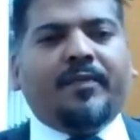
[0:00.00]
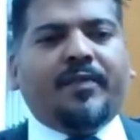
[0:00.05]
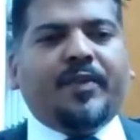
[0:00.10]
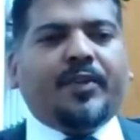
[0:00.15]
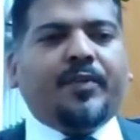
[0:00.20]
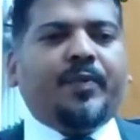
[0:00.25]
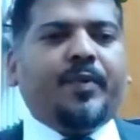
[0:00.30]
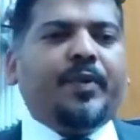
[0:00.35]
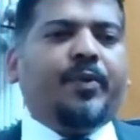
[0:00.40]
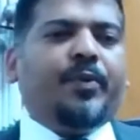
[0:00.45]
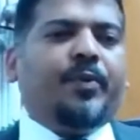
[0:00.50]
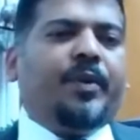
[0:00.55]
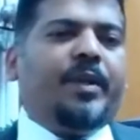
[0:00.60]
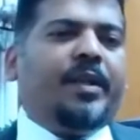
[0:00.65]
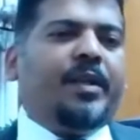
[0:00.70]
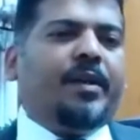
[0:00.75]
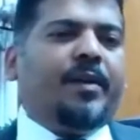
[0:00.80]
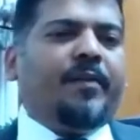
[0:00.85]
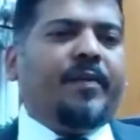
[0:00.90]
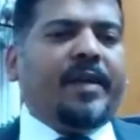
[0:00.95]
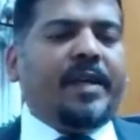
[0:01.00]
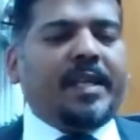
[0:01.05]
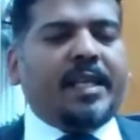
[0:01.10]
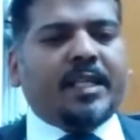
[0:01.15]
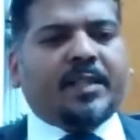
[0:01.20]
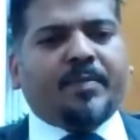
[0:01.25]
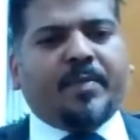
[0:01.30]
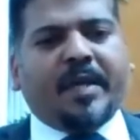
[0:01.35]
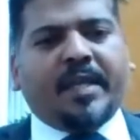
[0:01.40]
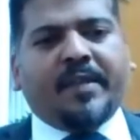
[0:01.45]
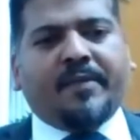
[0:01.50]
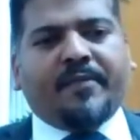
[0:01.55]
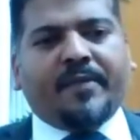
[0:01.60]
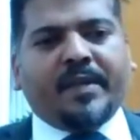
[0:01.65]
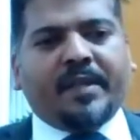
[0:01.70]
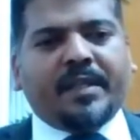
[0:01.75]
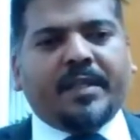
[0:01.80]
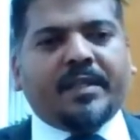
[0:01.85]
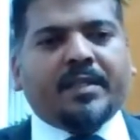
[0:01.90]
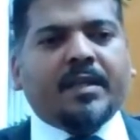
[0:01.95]
which we do in various
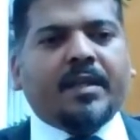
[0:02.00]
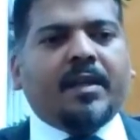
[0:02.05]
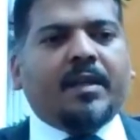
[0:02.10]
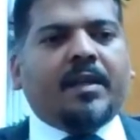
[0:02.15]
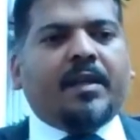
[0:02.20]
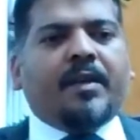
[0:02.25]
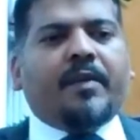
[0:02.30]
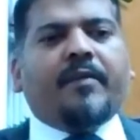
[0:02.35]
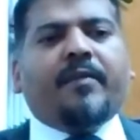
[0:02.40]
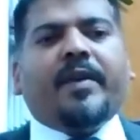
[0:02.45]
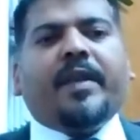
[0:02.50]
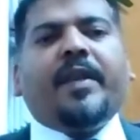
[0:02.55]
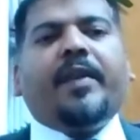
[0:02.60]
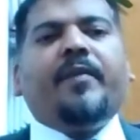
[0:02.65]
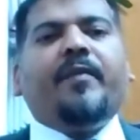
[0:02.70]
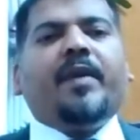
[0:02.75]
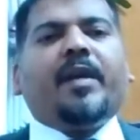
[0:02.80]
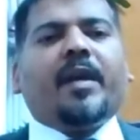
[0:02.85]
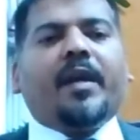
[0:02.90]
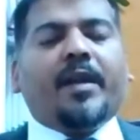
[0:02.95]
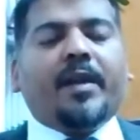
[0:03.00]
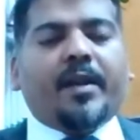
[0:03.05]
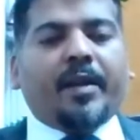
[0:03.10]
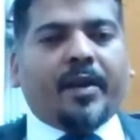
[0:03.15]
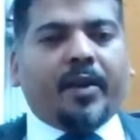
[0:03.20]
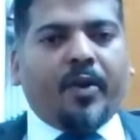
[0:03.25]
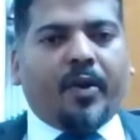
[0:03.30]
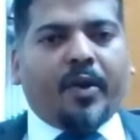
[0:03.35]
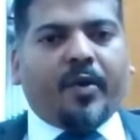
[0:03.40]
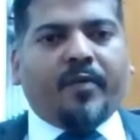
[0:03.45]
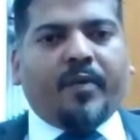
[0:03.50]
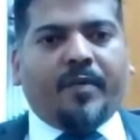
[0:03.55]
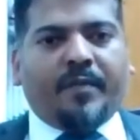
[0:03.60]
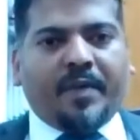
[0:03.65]
peripheries, wherein we conduct a lot of